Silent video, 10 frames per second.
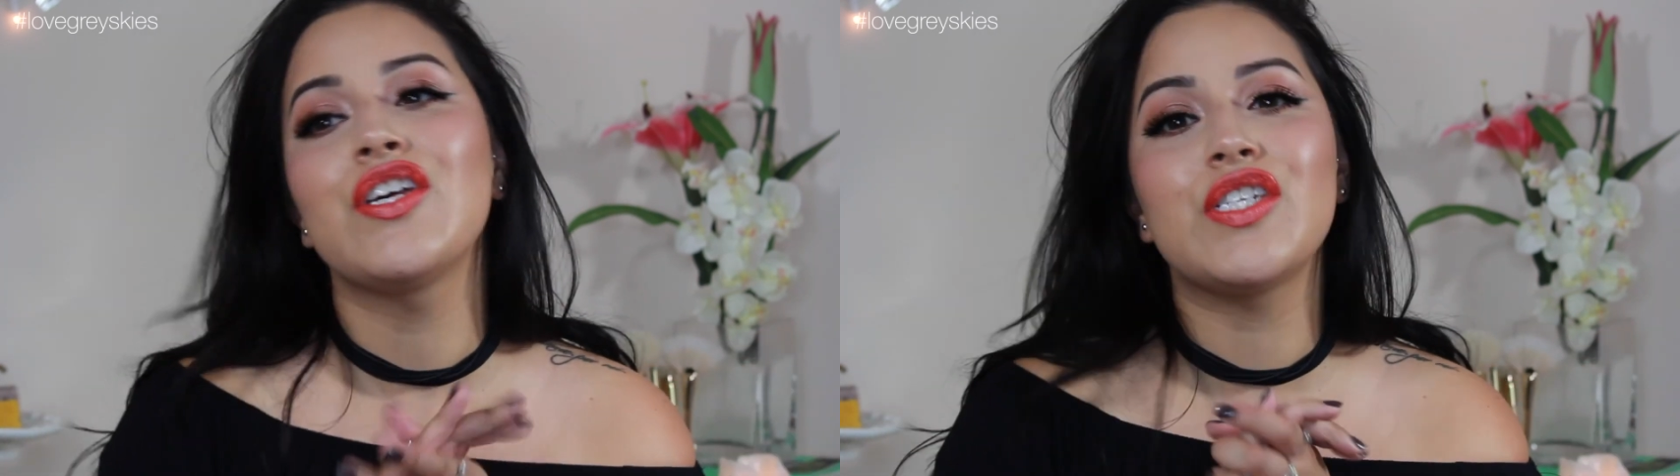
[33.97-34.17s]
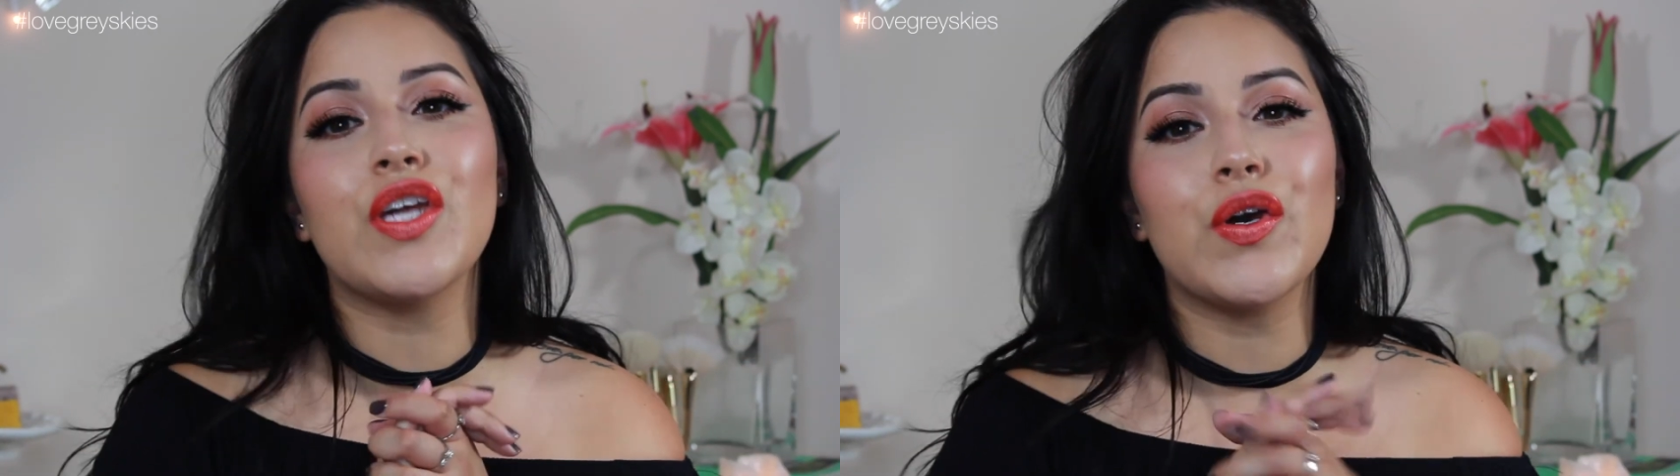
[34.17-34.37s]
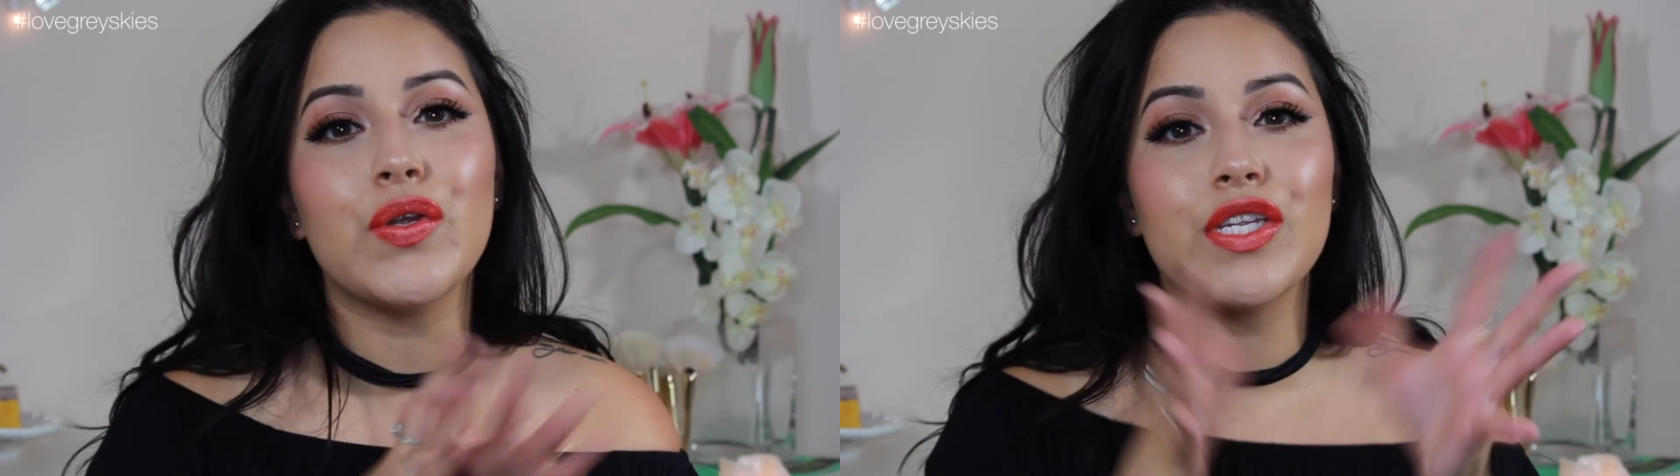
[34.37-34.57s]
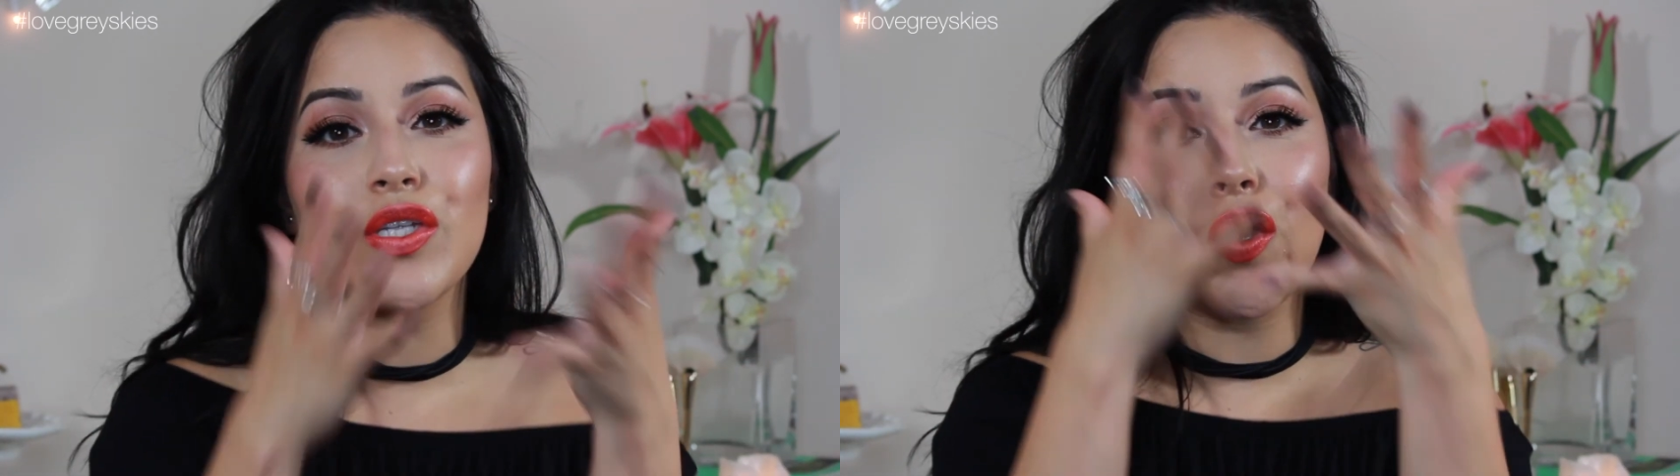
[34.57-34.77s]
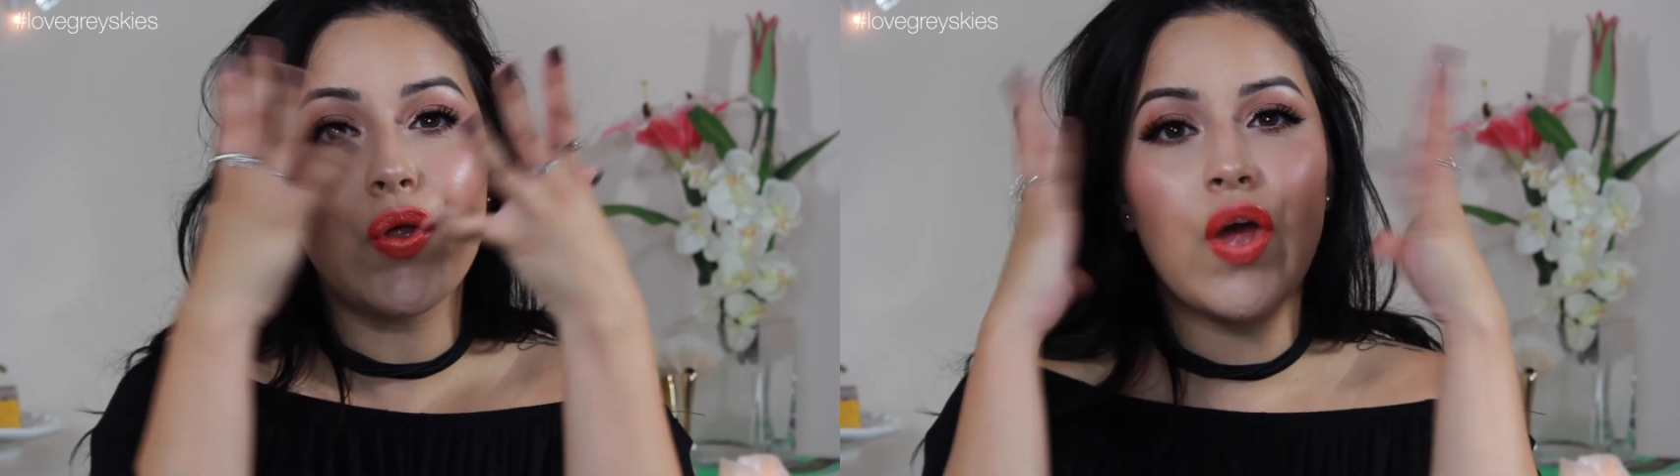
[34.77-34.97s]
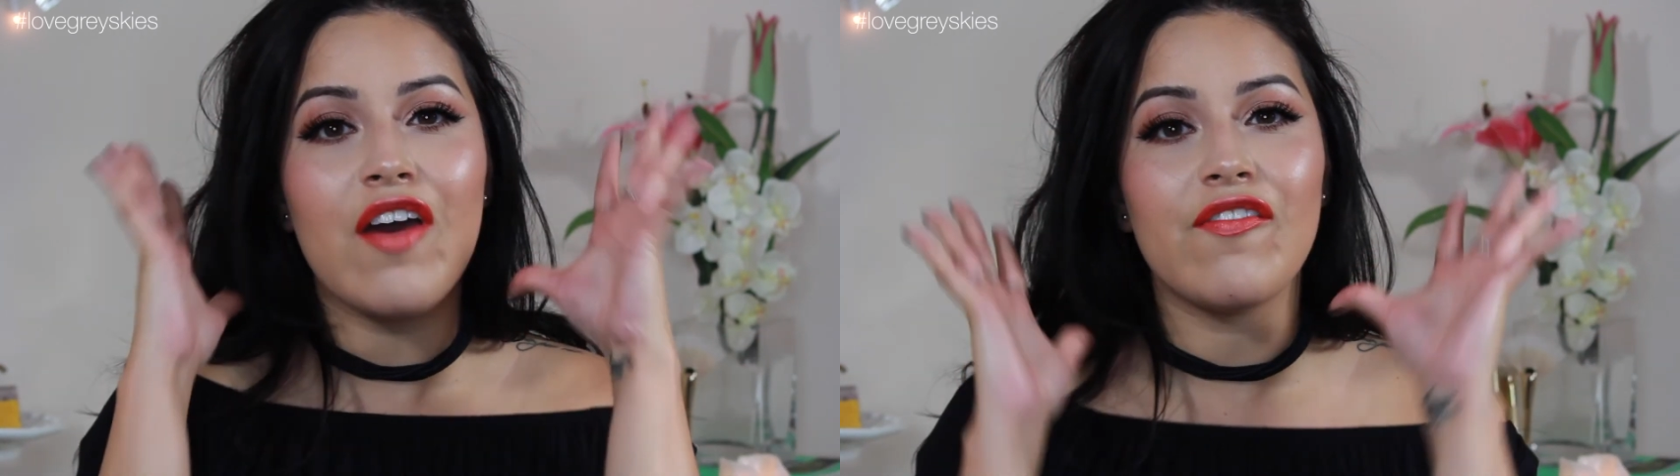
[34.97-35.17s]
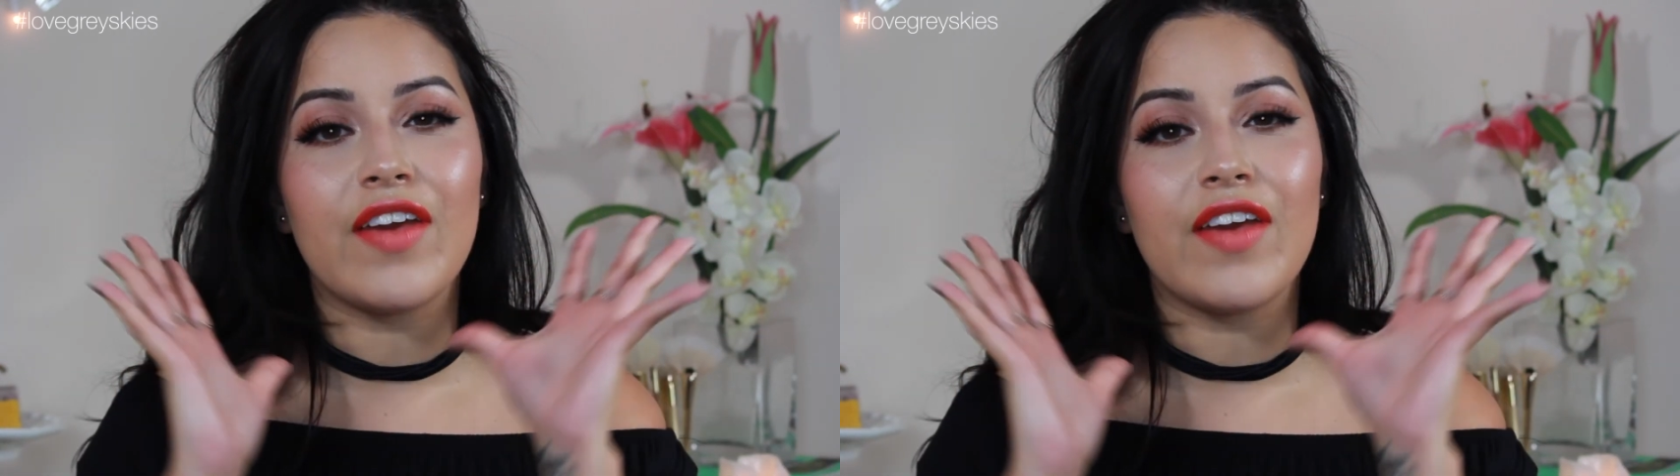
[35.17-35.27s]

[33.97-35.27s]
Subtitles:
So this whole